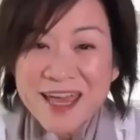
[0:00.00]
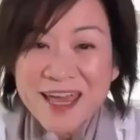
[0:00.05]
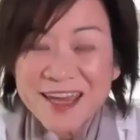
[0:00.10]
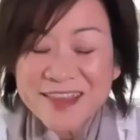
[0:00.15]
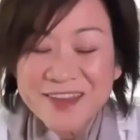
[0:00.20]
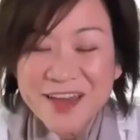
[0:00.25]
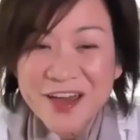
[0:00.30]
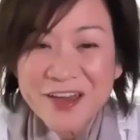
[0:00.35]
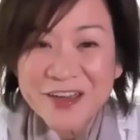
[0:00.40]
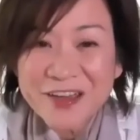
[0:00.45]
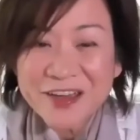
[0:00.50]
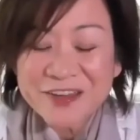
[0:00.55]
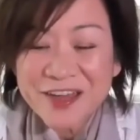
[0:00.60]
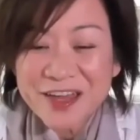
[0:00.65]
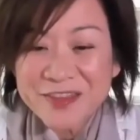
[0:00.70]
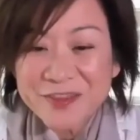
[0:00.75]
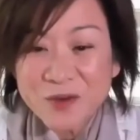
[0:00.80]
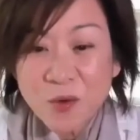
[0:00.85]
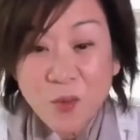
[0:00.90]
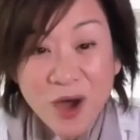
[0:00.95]
in
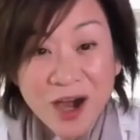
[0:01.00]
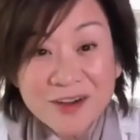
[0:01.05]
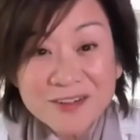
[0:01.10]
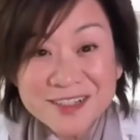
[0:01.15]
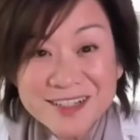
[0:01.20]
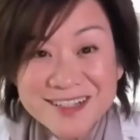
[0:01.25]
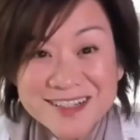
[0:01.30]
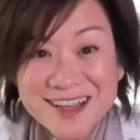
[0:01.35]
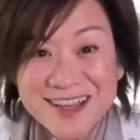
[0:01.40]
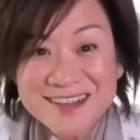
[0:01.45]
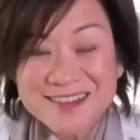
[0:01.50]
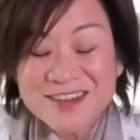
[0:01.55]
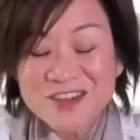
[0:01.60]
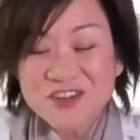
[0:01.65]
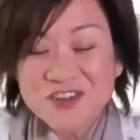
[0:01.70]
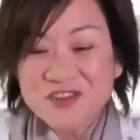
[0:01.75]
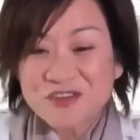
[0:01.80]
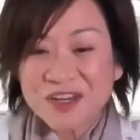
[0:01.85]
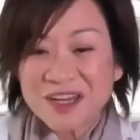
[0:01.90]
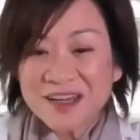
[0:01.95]
the wellness
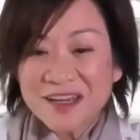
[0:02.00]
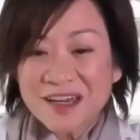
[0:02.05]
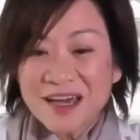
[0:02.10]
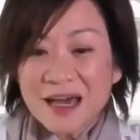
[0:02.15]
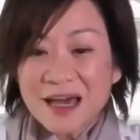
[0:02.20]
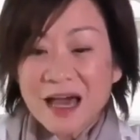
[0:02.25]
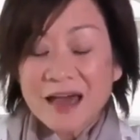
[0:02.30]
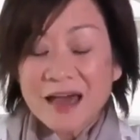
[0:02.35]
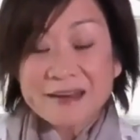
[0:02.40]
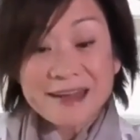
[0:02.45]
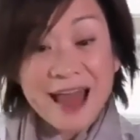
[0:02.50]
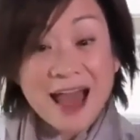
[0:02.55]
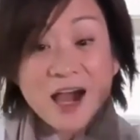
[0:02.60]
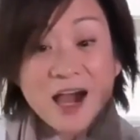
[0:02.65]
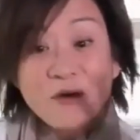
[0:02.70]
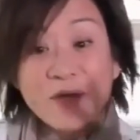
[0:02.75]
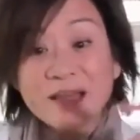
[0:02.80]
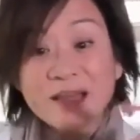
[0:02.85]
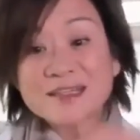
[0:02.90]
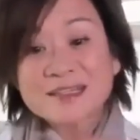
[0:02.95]
industry, and now
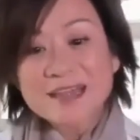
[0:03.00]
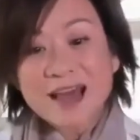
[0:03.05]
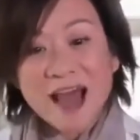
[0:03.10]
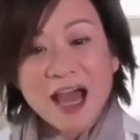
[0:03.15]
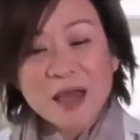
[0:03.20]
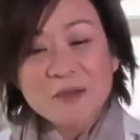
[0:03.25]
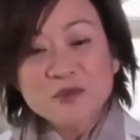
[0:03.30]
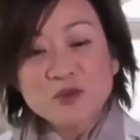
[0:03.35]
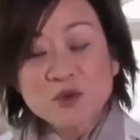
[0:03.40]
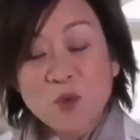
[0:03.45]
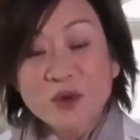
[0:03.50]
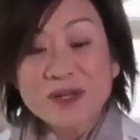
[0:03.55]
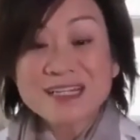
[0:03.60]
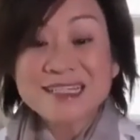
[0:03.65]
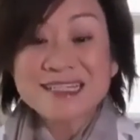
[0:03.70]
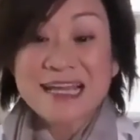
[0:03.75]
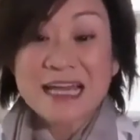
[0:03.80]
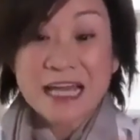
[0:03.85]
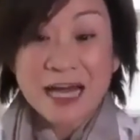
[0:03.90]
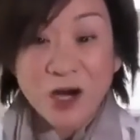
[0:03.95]
in time to want to
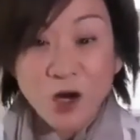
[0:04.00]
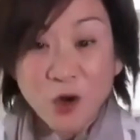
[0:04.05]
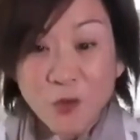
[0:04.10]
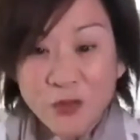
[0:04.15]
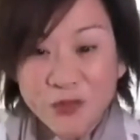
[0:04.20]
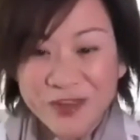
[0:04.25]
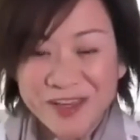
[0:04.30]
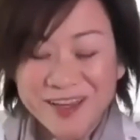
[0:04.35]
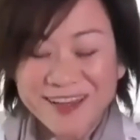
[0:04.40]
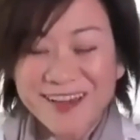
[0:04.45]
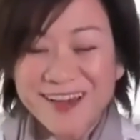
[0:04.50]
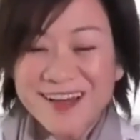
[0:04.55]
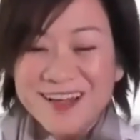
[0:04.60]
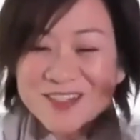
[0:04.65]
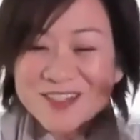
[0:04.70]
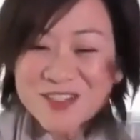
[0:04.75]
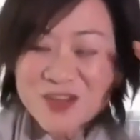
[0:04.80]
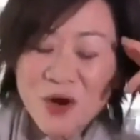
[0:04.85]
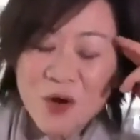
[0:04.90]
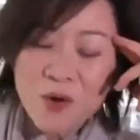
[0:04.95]
stay healthy.
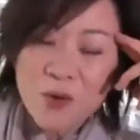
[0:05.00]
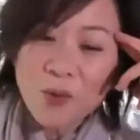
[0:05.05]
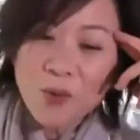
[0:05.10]
So